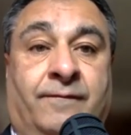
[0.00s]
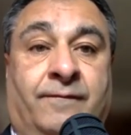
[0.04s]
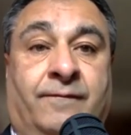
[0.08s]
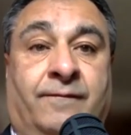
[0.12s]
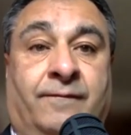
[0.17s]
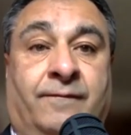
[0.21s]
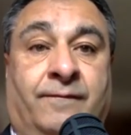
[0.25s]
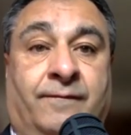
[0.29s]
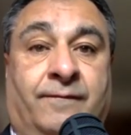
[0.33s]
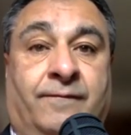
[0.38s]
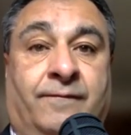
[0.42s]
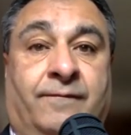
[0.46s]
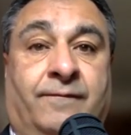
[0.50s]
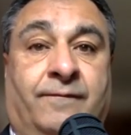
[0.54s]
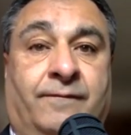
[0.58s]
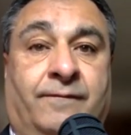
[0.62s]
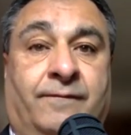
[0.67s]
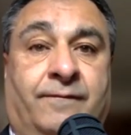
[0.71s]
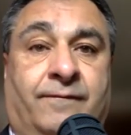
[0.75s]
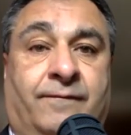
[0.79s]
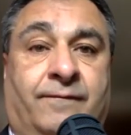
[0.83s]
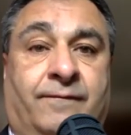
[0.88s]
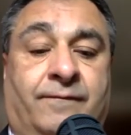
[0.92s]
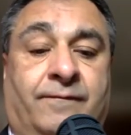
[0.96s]

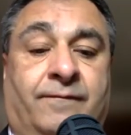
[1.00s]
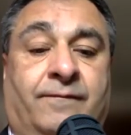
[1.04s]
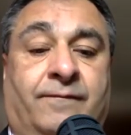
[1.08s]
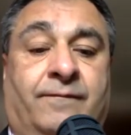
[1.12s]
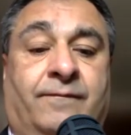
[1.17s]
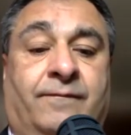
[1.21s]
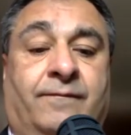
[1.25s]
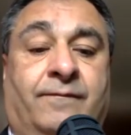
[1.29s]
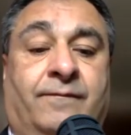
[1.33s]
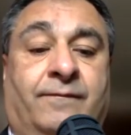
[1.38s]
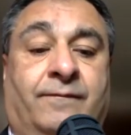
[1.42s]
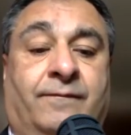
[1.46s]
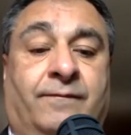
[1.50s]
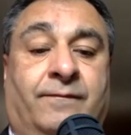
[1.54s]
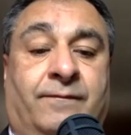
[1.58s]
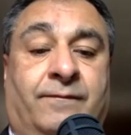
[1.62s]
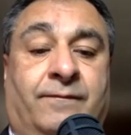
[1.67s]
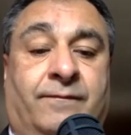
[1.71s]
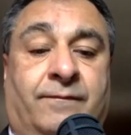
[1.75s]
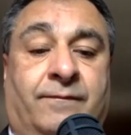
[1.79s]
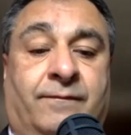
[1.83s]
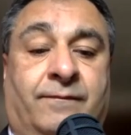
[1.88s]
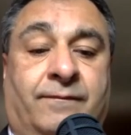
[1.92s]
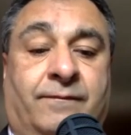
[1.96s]

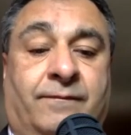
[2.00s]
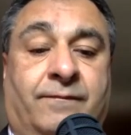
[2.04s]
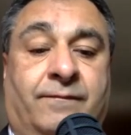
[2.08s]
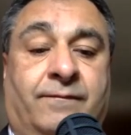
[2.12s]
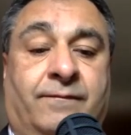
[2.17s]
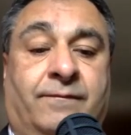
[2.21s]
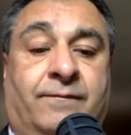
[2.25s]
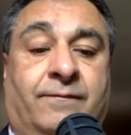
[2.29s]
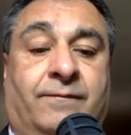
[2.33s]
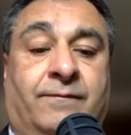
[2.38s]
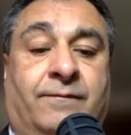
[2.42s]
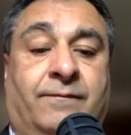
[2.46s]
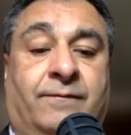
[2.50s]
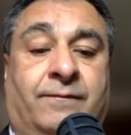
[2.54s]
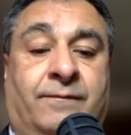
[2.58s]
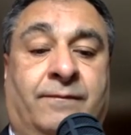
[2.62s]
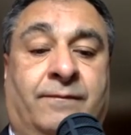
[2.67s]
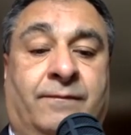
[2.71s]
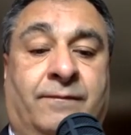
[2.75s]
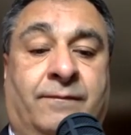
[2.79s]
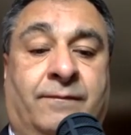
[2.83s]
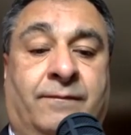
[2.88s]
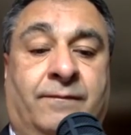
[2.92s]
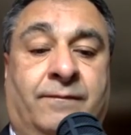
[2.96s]

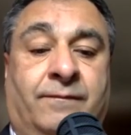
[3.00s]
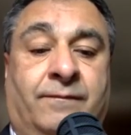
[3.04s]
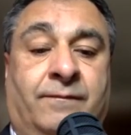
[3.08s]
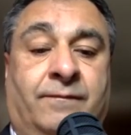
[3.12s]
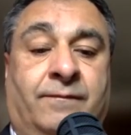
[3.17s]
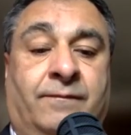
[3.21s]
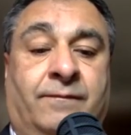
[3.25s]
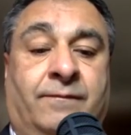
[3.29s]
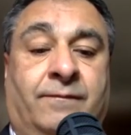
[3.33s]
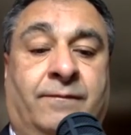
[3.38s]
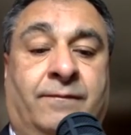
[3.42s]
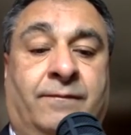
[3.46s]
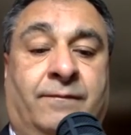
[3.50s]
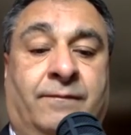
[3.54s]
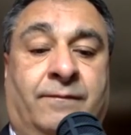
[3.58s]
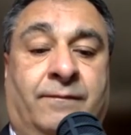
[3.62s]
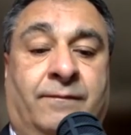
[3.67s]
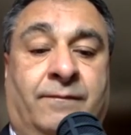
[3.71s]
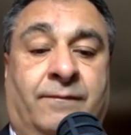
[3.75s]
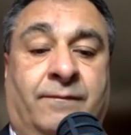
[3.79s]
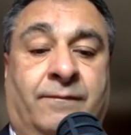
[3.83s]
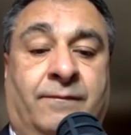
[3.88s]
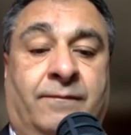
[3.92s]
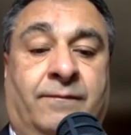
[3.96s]

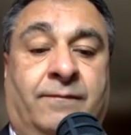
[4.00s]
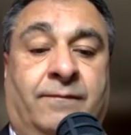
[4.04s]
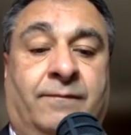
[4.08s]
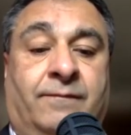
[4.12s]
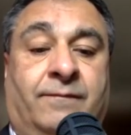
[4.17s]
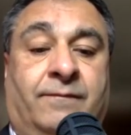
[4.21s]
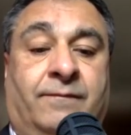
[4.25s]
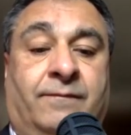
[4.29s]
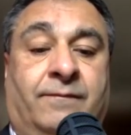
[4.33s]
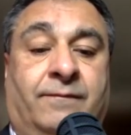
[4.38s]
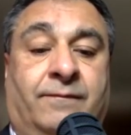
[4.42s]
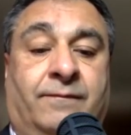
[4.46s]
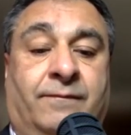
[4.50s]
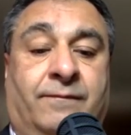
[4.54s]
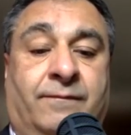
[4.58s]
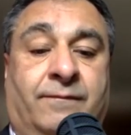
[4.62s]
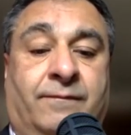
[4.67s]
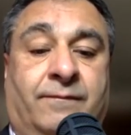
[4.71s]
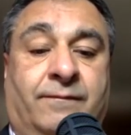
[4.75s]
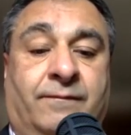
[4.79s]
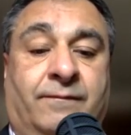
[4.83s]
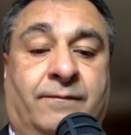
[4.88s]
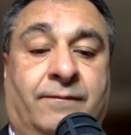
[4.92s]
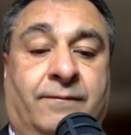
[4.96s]

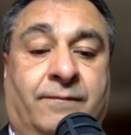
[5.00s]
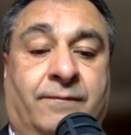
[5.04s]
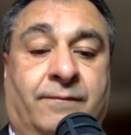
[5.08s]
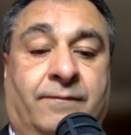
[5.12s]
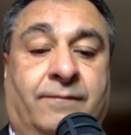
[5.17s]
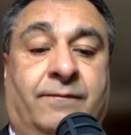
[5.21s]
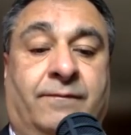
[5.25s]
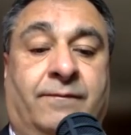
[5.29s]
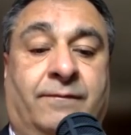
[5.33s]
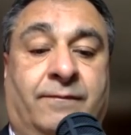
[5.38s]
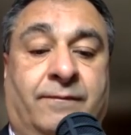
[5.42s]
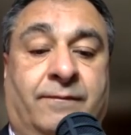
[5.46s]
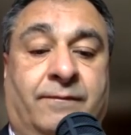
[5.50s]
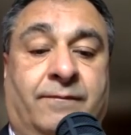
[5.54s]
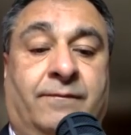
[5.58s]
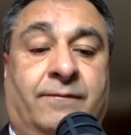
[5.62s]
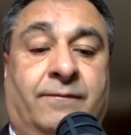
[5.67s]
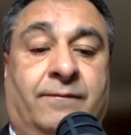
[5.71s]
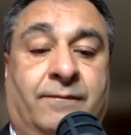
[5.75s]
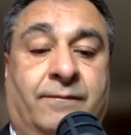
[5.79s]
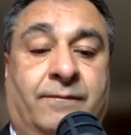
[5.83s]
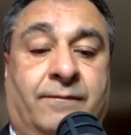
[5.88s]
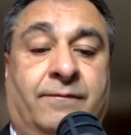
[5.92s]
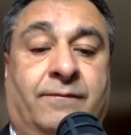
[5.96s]

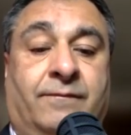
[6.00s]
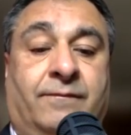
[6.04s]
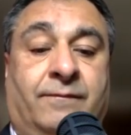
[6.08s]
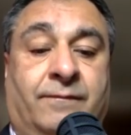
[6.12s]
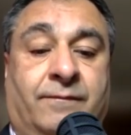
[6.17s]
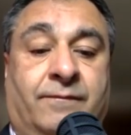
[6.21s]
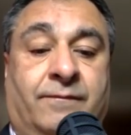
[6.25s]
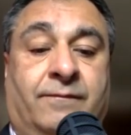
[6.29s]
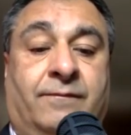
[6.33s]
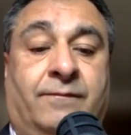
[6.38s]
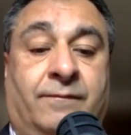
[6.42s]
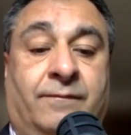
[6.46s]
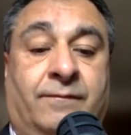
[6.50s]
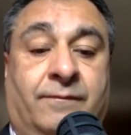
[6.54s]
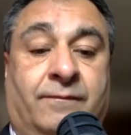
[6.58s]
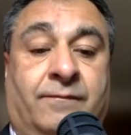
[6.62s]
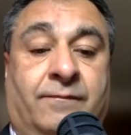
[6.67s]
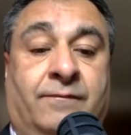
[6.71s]
The person shown says nothing.